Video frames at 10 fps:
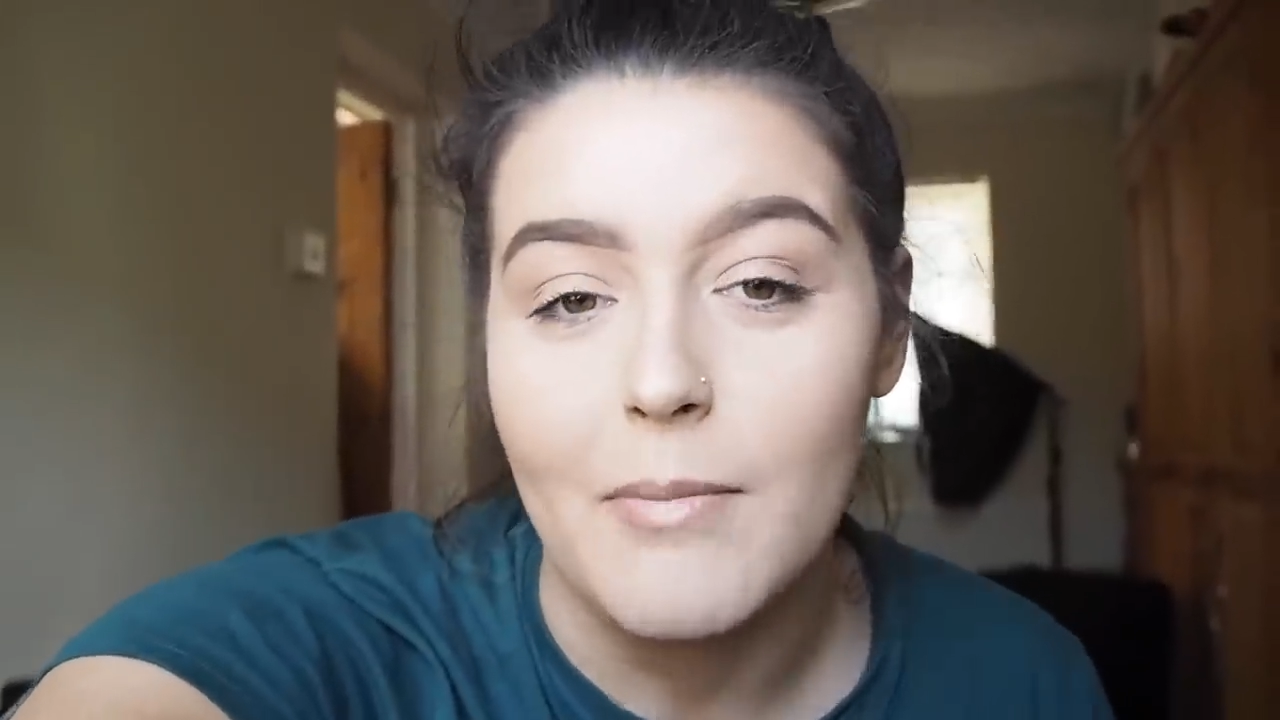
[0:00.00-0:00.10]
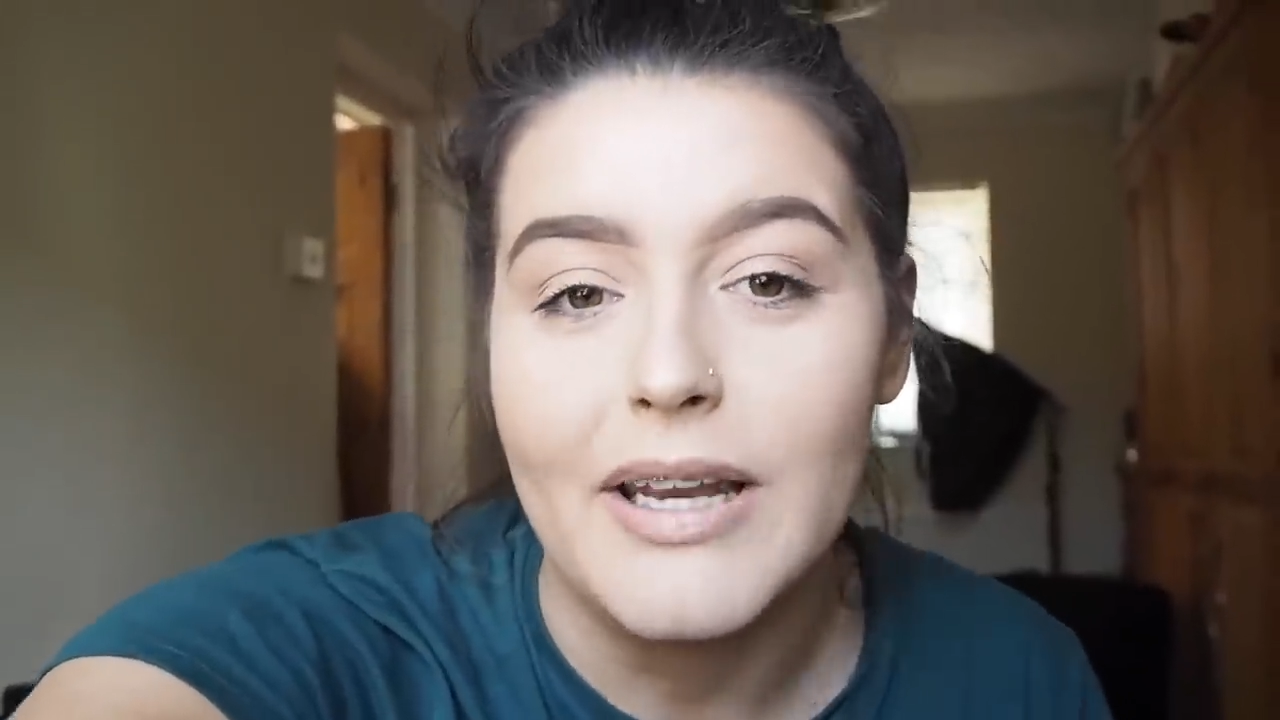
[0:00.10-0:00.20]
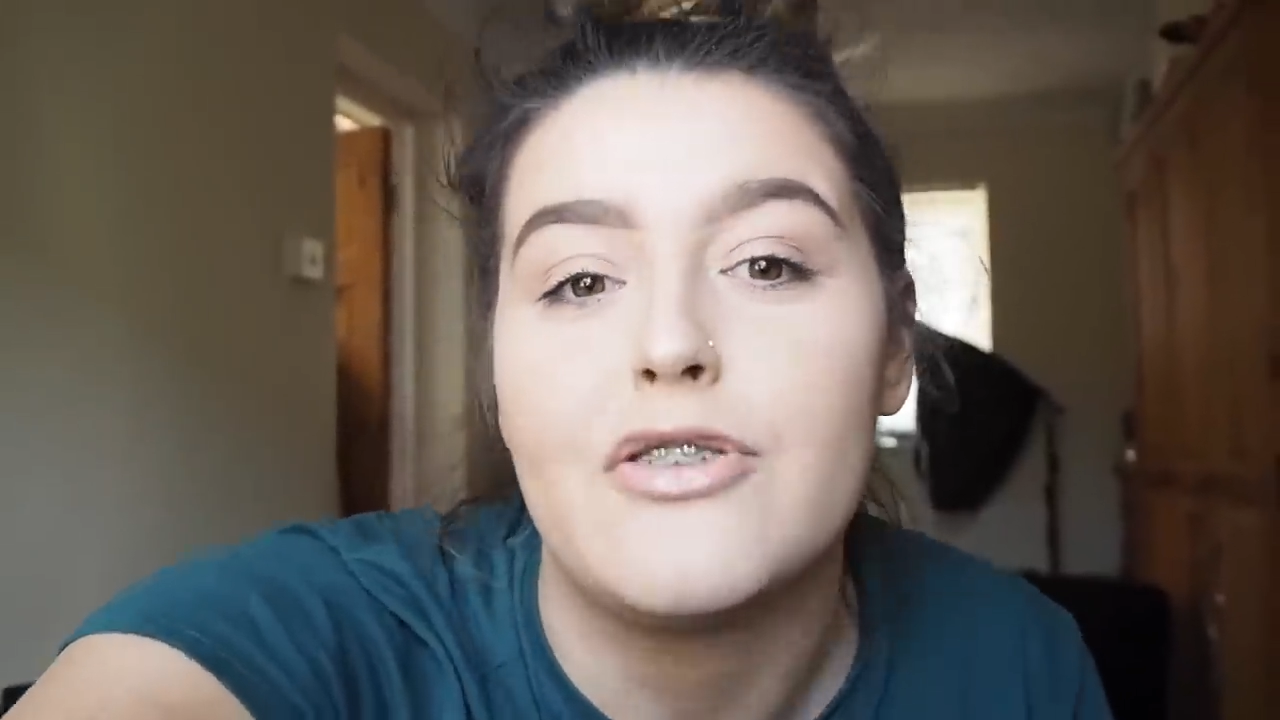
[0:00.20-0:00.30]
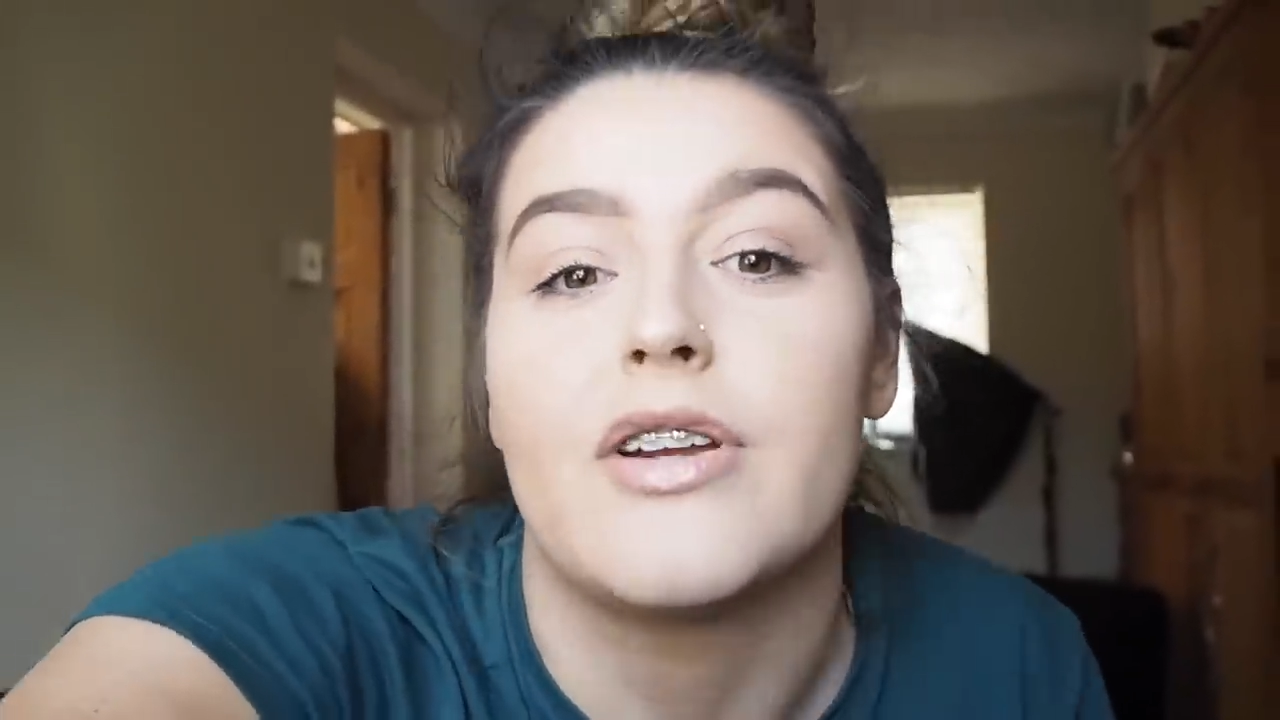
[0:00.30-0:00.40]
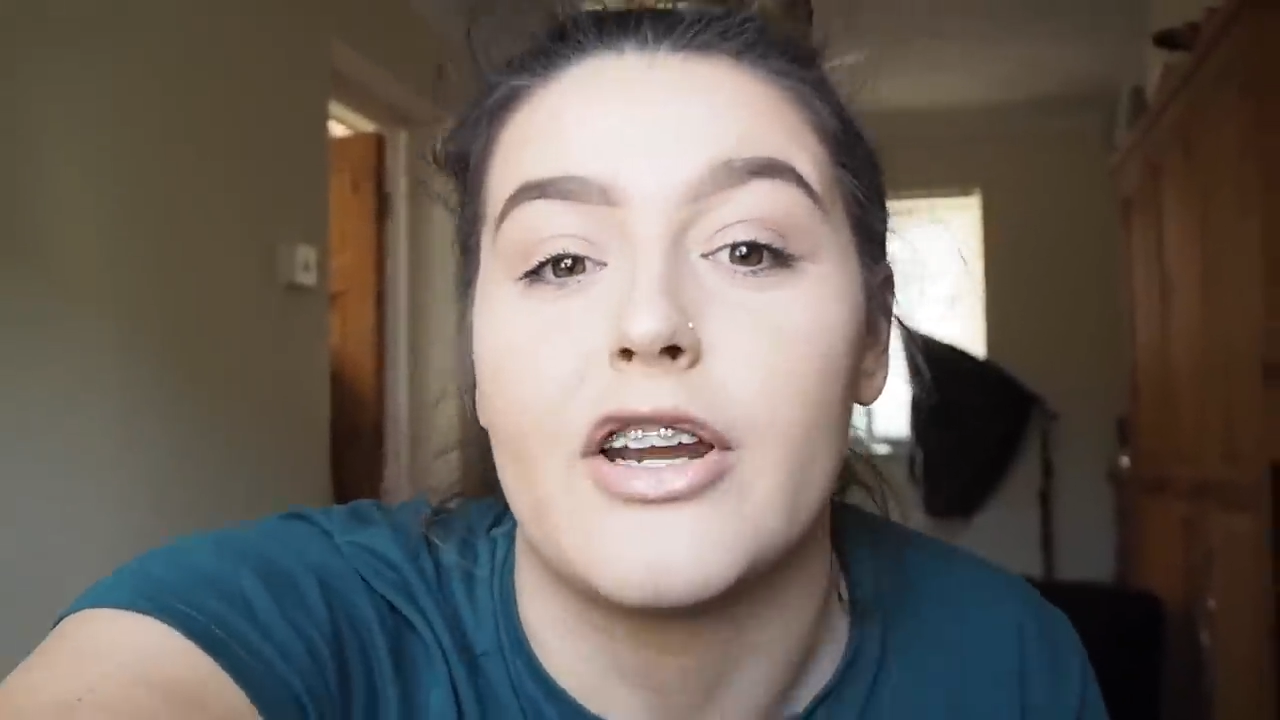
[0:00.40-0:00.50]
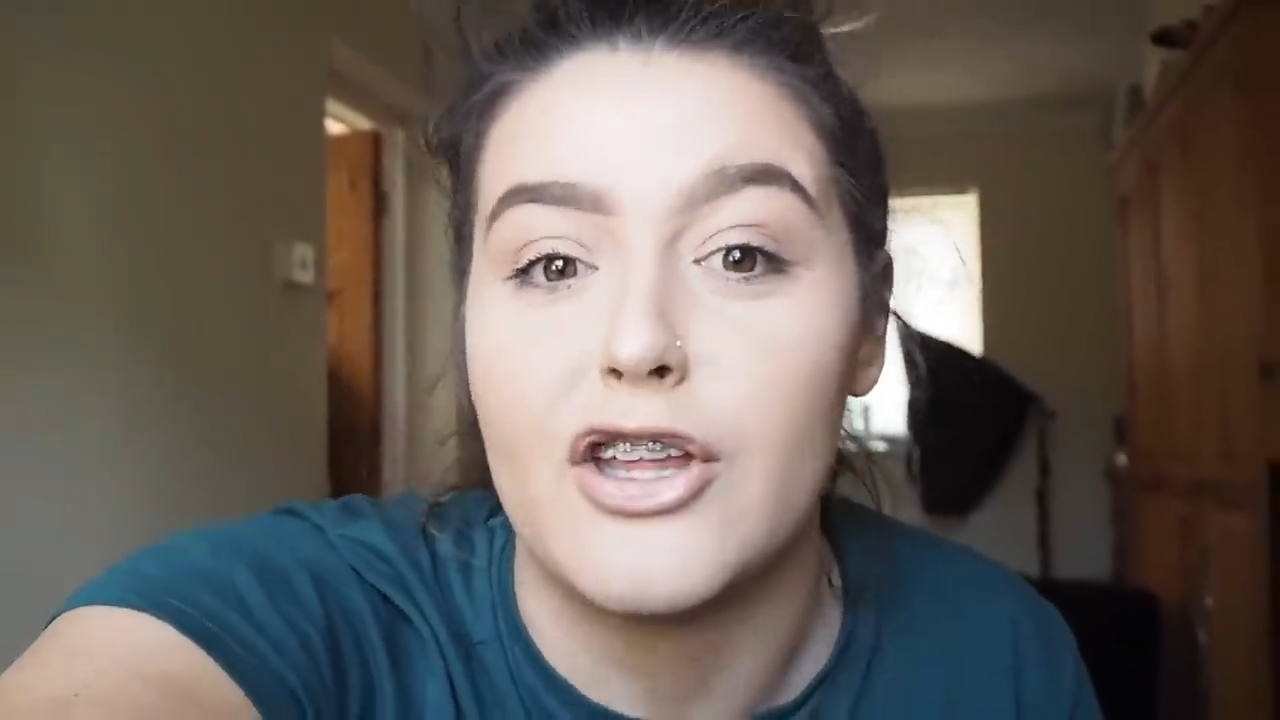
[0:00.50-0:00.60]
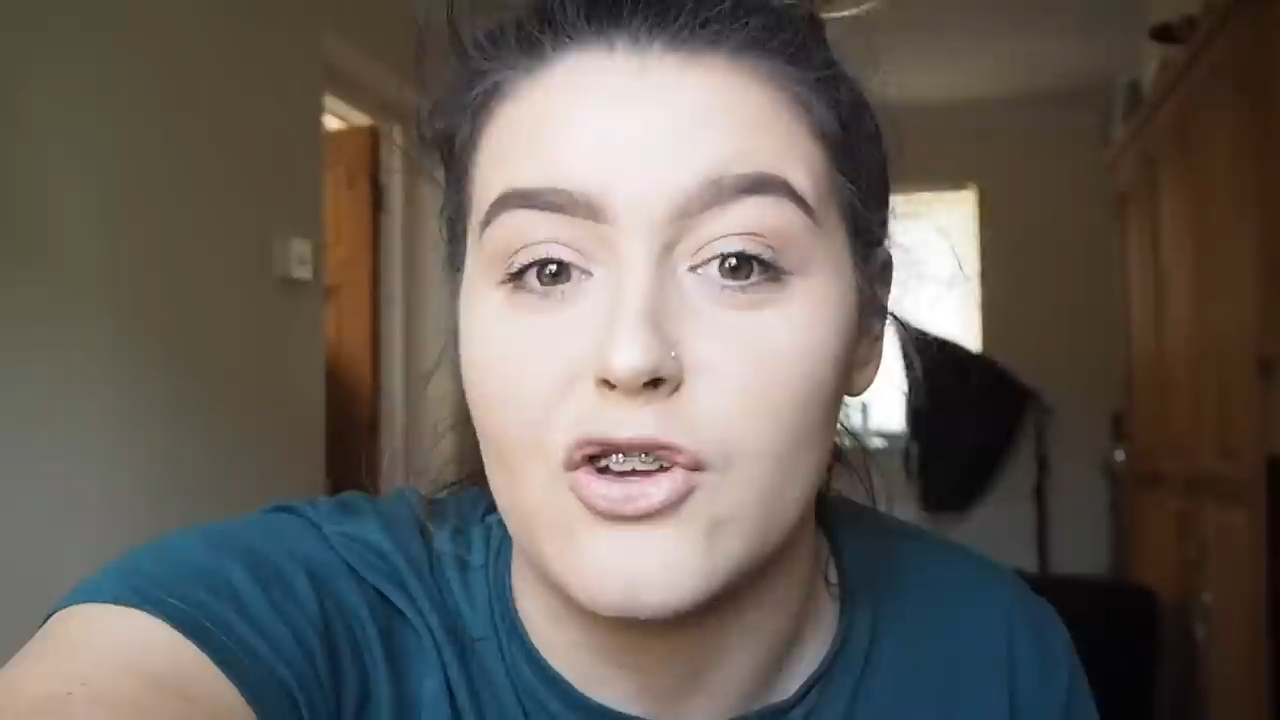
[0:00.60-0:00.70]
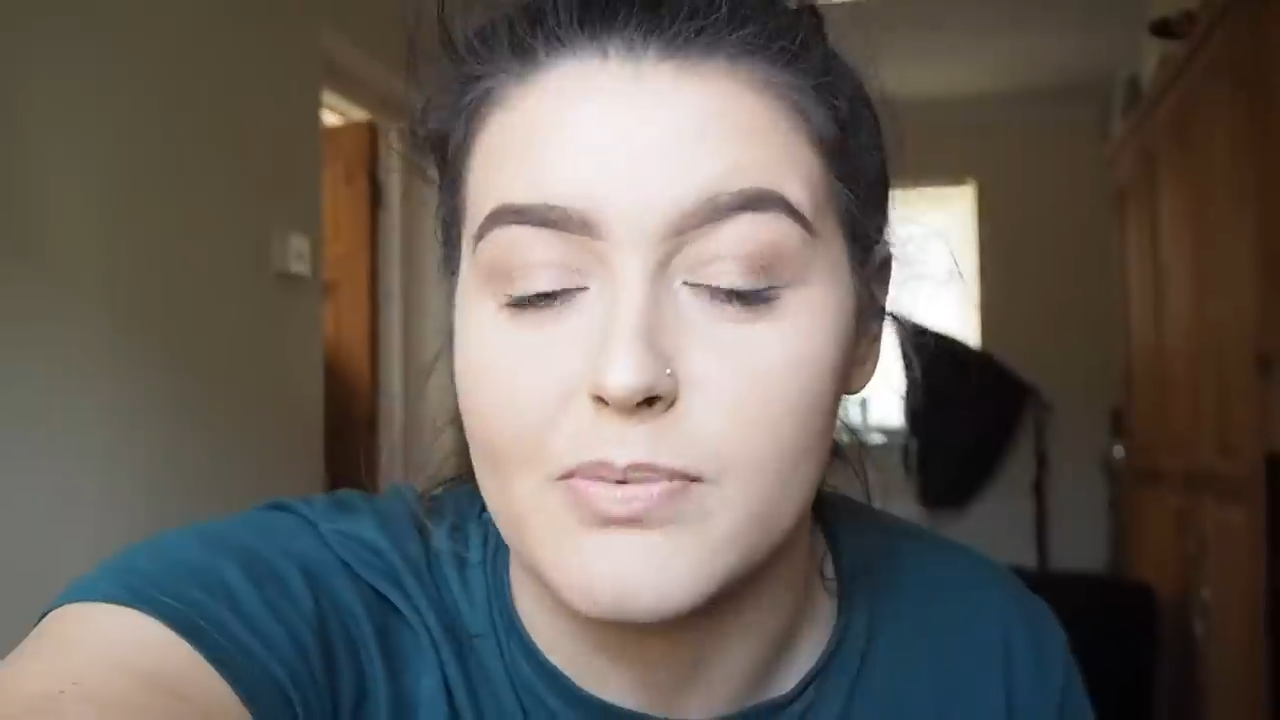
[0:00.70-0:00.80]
I'm literally going to